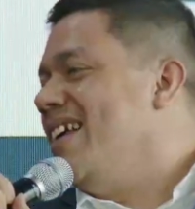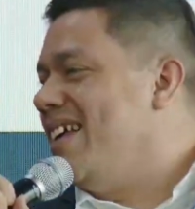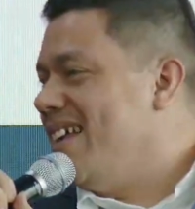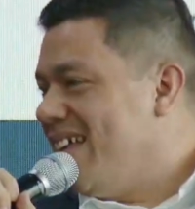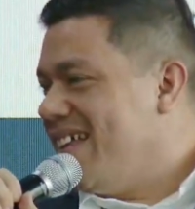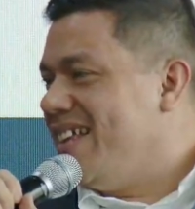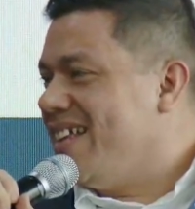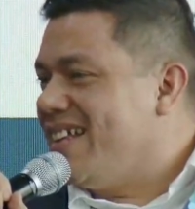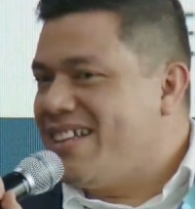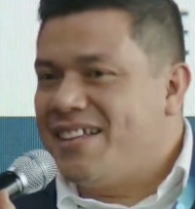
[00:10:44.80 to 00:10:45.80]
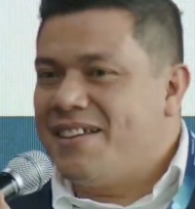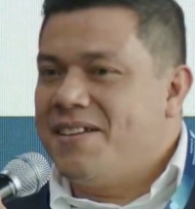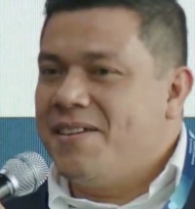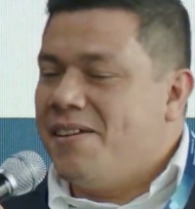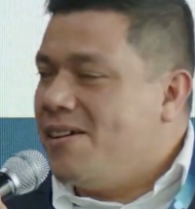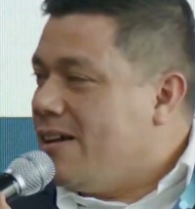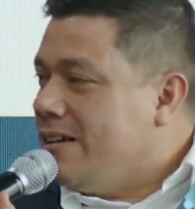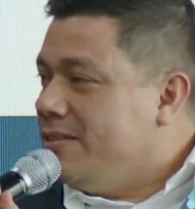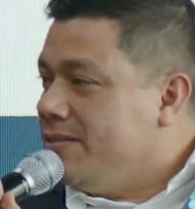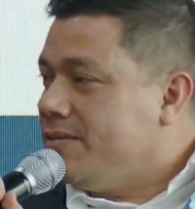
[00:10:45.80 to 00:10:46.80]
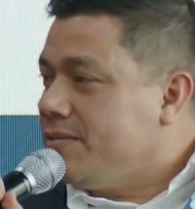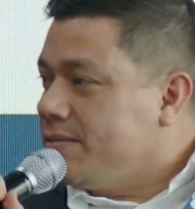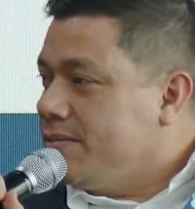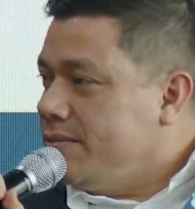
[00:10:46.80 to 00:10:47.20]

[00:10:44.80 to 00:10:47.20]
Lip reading: So I was interested